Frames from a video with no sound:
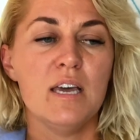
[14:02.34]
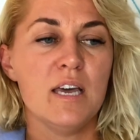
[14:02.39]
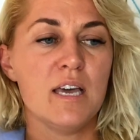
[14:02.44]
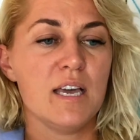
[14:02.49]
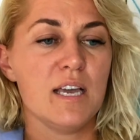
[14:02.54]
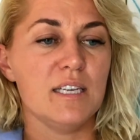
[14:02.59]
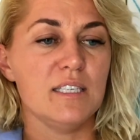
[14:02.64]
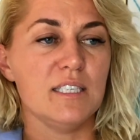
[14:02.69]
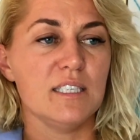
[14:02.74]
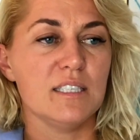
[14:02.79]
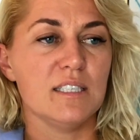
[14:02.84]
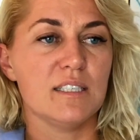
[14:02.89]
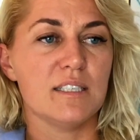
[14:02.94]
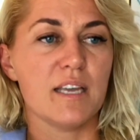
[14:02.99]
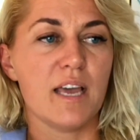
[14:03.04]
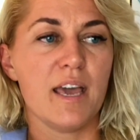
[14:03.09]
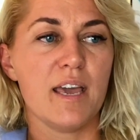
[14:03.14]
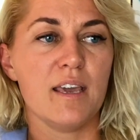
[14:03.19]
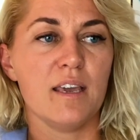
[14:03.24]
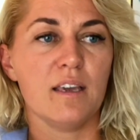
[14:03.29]
and just
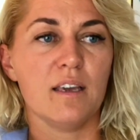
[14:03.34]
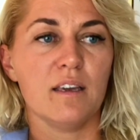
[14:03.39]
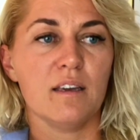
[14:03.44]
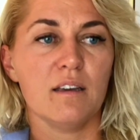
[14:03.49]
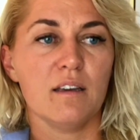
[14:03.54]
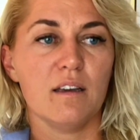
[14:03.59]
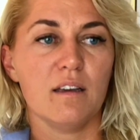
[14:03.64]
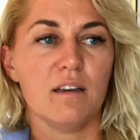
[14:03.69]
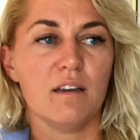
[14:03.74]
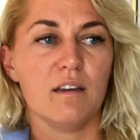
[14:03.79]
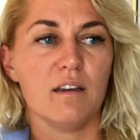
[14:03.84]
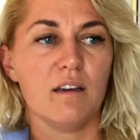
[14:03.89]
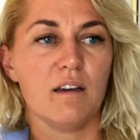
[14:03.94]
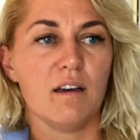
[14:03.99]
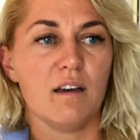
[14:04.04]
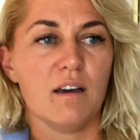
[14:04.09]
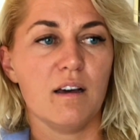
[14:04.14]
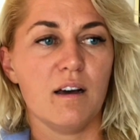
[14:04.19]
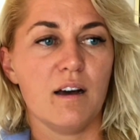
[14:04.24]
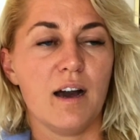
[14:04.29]
saying,
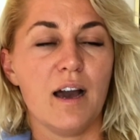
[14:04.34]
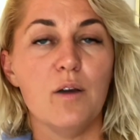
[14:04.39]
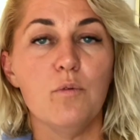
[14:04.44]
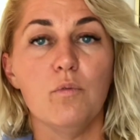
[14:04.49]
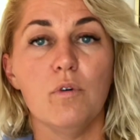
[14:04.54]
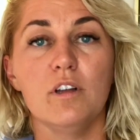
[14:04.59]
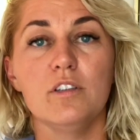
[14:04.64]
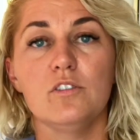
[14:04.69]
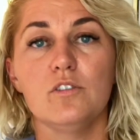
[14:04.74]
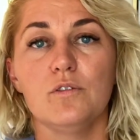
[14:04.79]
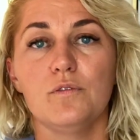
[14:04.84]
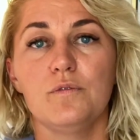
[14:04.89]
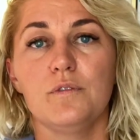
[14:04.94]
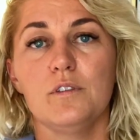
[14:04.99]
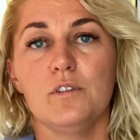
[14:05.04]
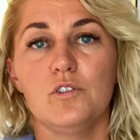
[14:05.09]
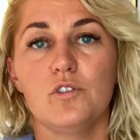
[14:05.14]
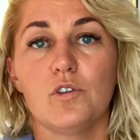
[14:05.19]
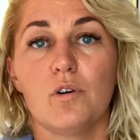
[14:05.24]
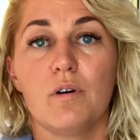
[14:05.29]
I want to feel
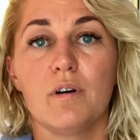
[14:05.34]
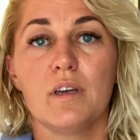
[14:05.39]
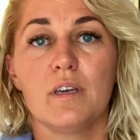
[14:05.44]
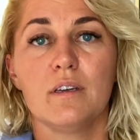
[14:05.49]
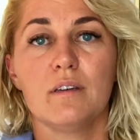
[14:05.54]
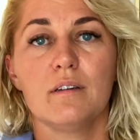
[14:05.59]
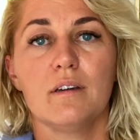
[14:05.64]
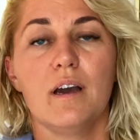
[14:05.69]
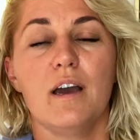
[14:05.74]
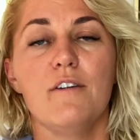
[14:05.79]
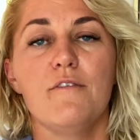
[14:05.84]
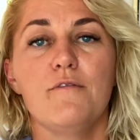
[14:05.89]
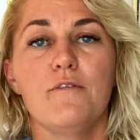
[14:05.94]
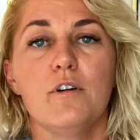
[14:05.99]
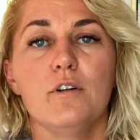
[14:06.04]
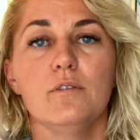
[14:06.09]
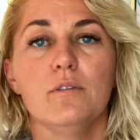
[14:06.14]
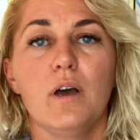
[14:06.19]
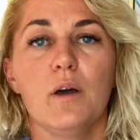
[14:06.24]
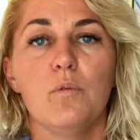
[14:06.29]
joy,
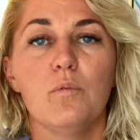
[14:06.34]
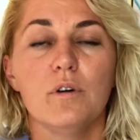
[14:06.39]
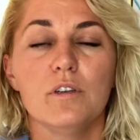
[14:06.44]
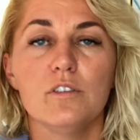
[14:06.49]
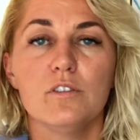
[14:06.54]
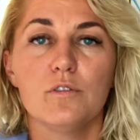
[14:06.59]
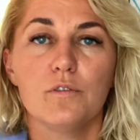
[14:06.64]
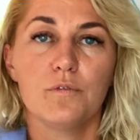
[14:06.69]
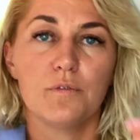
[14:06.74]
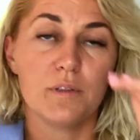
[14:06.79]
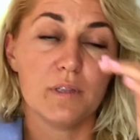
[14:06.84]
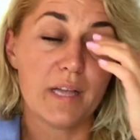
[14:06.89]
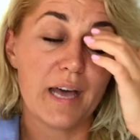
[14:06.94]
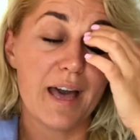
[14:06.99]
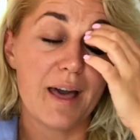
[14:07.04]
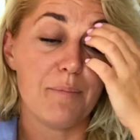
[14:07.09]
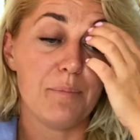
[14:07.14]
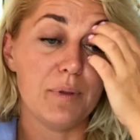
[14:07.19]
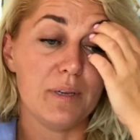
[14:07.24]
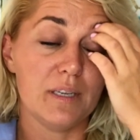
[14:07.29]
I want to feel
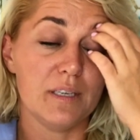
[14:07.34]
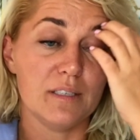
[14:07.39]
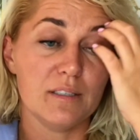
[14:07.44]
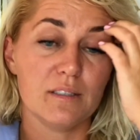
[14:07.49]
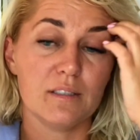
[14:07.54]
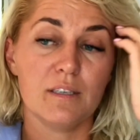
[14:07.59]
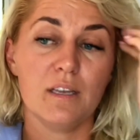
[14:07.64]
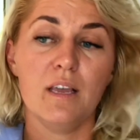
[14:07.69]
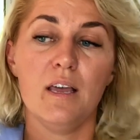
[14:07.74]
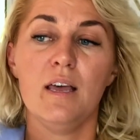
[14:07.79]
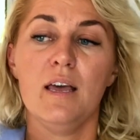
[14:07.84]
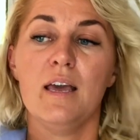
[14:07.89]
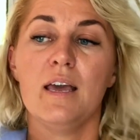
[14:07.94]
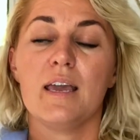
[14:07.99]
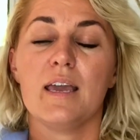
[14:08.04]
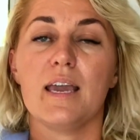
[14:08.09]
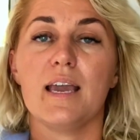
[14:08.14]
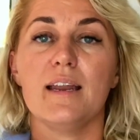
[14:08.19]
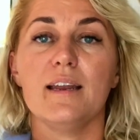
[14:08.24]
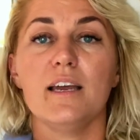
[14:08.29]
happiness,
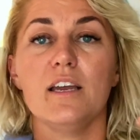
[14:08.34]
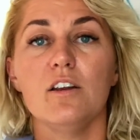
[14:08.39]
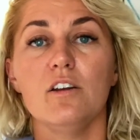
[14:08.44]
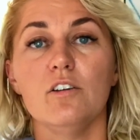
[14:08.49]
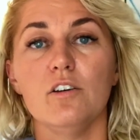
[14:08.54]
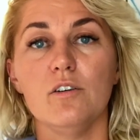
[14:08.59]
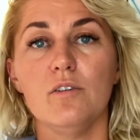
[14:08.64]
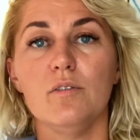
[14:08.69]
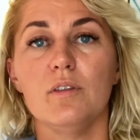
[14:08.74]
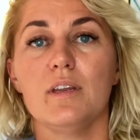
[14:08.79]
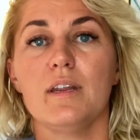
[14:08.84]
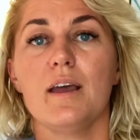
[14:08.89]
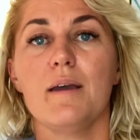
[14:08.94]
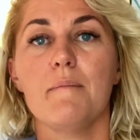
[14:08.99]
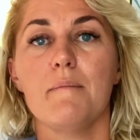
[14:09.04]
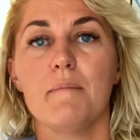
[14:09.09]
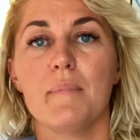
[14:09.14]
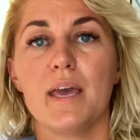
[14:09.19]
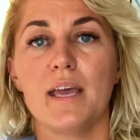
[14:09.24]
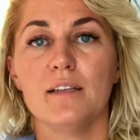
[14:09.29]
and I know that
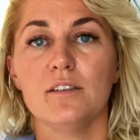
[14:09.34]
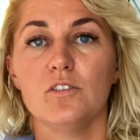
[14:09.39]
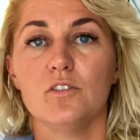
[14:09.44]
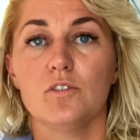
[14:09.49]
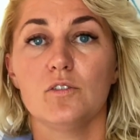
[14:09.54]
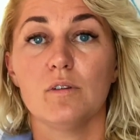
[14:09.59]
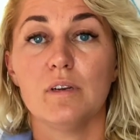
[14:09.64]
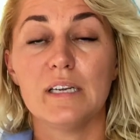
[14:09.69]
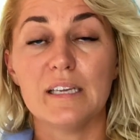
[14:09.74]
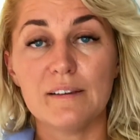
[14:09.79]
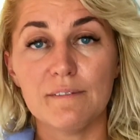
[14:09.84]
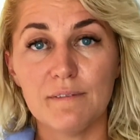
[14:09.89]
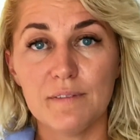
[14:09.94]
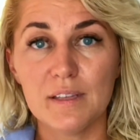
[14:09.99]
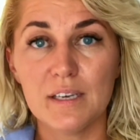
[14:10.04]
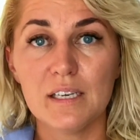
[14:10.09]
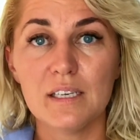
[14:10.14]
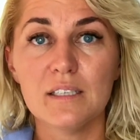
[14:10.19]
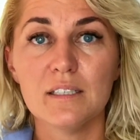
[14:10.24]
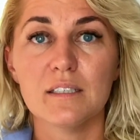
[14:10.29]
I'm meant to live
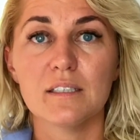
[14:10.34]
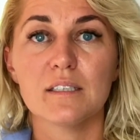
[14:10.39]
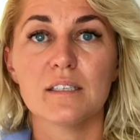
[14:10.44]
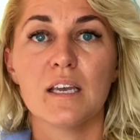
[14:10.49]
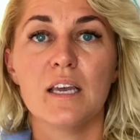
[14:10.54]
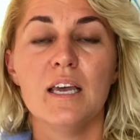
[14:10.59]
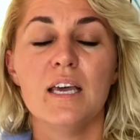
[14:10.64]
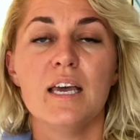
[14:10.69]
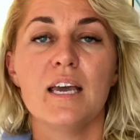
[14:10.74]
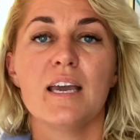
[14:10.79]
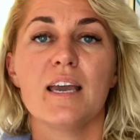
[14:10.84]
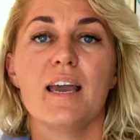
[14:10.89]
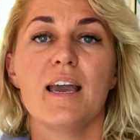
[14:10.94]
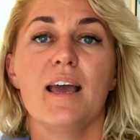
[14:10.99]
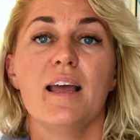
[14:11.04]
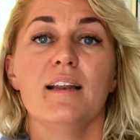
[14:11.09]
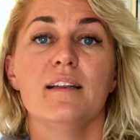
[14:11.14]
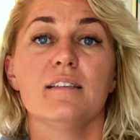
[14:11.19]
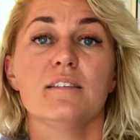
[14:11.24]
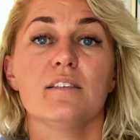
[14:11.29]
this
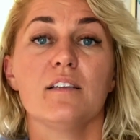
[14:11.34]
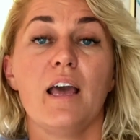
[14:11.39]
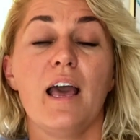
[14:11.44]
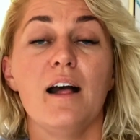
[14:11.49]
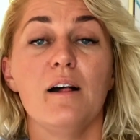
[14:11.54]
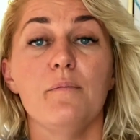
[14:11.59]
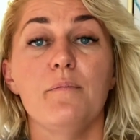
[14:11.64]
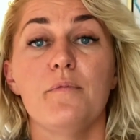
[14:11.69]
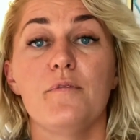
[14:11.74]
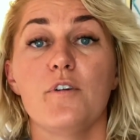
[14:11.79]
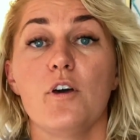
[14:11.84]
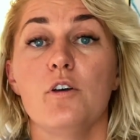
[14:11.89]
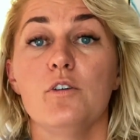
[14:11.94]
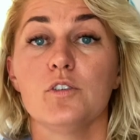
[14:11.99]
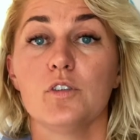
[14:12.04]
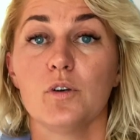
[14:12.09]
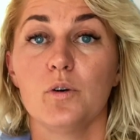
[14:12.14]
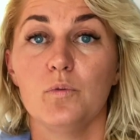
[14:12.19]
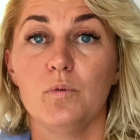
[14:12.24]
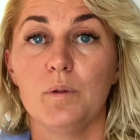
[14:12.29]
and help those
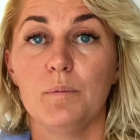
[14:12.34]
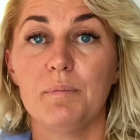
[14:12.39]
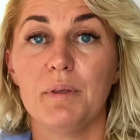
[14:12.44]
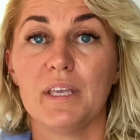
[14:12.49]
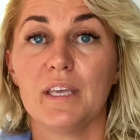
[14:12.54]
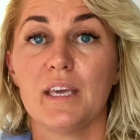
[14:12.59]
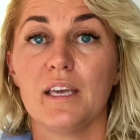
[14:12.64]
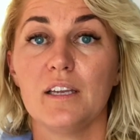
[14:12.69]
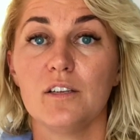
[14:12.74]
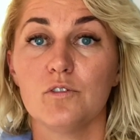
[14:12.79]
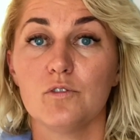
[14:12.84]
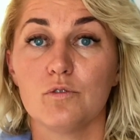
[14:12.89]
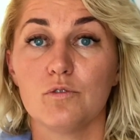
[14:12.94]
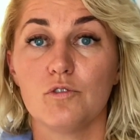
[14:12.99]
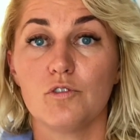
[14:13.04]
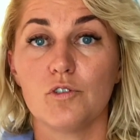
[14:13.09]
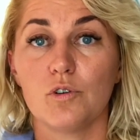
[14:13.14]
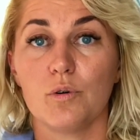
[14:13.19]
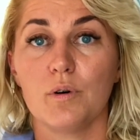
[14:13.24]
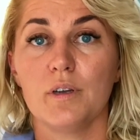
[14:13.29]
who will be keen to
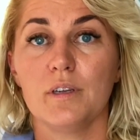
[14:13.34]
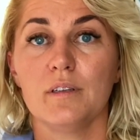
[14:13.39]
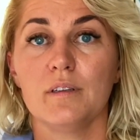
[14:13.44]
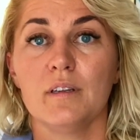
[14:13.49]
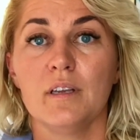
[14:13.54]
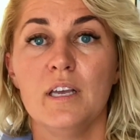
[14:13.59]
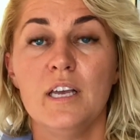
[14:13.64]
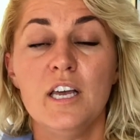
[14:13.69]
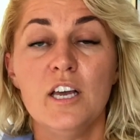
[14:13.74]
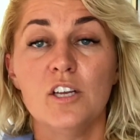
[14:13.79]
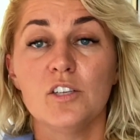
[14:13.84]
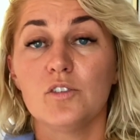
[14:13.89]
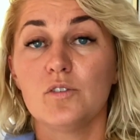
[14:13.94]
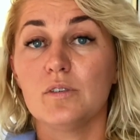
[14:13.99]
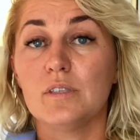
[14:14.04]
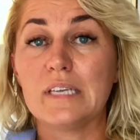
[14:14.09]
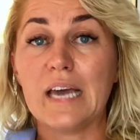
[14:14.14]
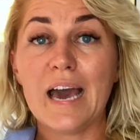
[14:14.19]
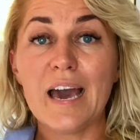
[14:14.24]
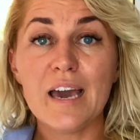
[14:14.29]
join.
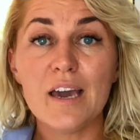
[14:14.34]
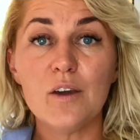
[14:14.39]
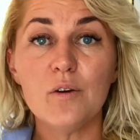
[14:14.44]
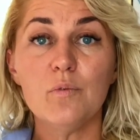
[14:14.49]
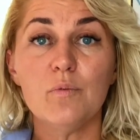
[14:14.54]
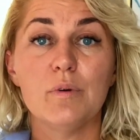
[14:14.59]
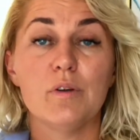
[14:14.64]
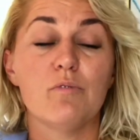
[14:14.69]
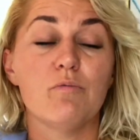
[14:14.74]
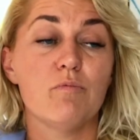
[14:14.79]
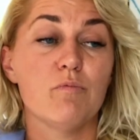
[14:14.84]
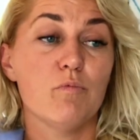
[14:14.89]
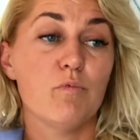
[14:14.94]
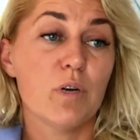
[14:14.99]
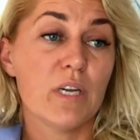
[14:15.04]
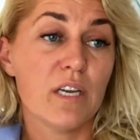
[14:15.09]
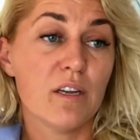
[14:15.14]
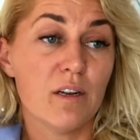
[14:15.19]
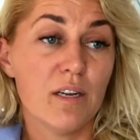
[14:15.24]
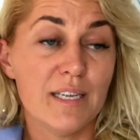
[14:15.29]
Today
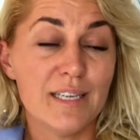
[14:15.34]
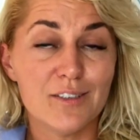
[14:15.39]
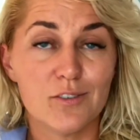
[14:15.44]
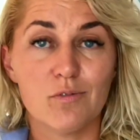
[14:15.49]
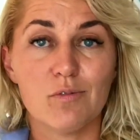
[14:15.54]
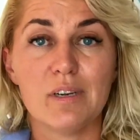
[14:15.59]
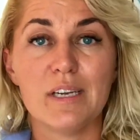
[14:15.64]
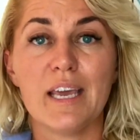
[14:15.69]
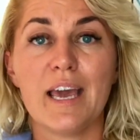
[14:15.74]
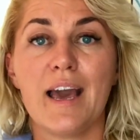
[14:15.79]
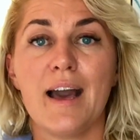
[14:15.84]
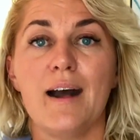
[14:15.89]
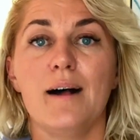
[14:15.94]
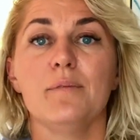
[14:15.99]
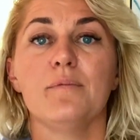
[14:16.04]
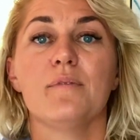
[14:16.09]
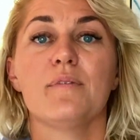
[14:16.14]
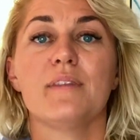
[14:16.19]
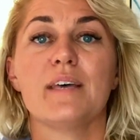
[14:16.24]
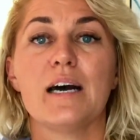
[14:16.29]
we literally
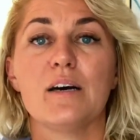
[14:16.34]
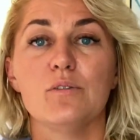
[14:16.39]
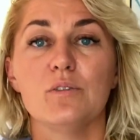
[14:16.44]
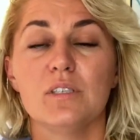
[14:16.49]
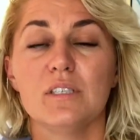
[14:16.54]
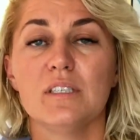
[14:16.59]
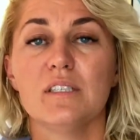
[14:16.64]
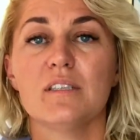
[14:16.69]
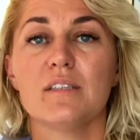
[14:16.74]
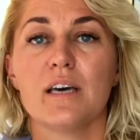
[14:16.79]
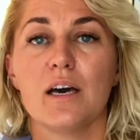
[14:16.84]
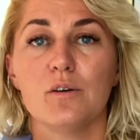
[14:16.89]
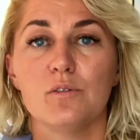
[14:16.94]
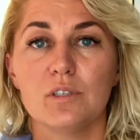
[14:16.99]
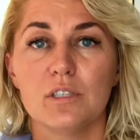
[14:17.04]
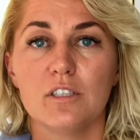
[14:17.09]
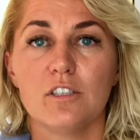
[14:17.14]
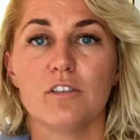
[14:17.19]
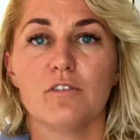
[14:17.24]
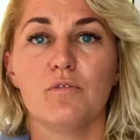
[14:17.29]
help
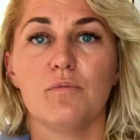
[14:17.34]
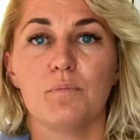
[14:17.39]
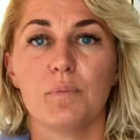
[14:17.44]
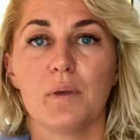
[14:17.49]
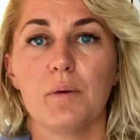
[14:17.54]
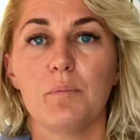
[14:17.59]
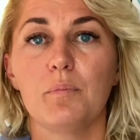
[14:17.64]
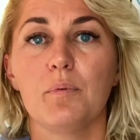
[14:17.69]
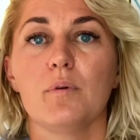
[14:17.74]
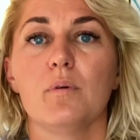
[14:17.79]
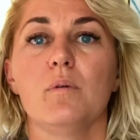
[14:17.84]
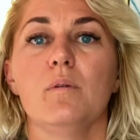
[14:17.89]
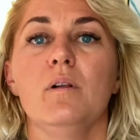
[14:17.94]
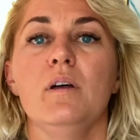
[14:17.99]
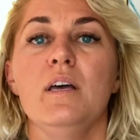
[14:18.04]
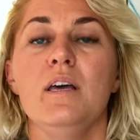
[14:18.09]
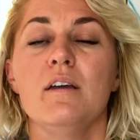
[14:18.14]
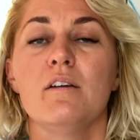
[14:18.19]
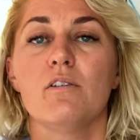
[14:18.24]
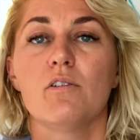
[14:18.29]
thousands of people
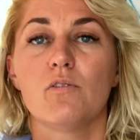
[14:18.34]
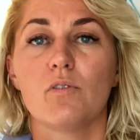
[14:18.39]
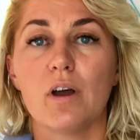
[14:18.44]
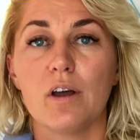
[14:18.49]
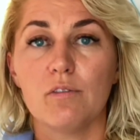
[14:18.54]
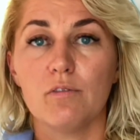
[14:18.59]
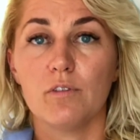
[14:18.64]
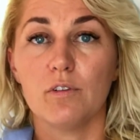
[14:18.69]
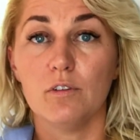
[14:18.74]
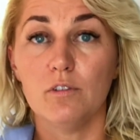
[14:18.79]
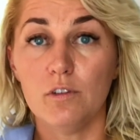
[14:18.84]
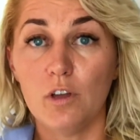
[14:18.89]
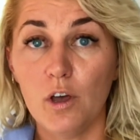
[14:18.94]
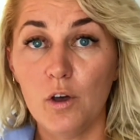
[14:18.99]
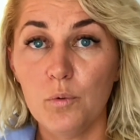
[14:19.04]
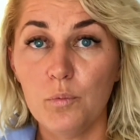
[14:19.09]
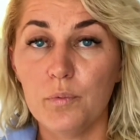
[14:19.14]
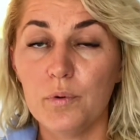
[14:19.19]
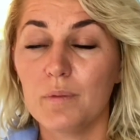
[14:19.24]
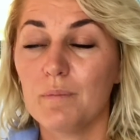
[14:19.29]
around the
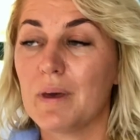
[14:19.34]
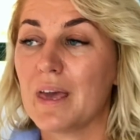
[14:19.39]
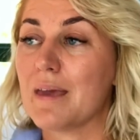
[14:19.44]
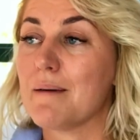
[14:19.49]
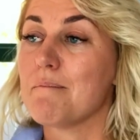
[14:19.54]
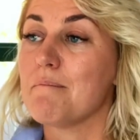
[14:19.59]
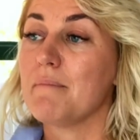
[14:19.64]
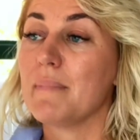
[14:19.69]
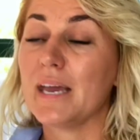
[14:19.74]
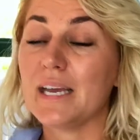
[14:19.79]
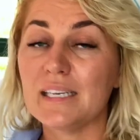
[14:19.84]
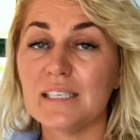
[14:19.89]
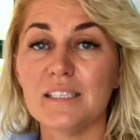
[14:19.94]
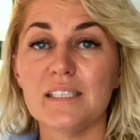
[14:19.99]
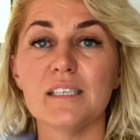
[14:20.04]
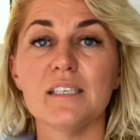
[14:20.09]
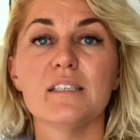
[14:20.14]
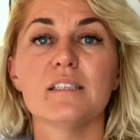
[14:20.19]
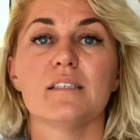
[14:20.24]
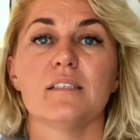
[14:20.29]
globe with my
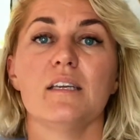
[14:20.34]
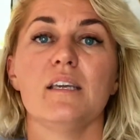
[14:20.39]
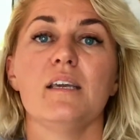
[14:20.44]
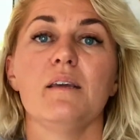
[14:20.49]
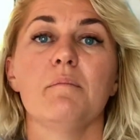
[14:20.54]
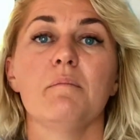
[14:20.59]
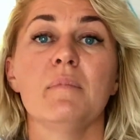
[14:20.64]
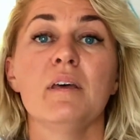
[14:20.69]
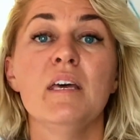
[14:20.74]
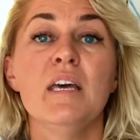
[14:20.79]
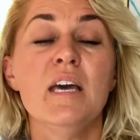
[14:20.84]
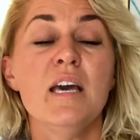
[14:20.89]
amazing team.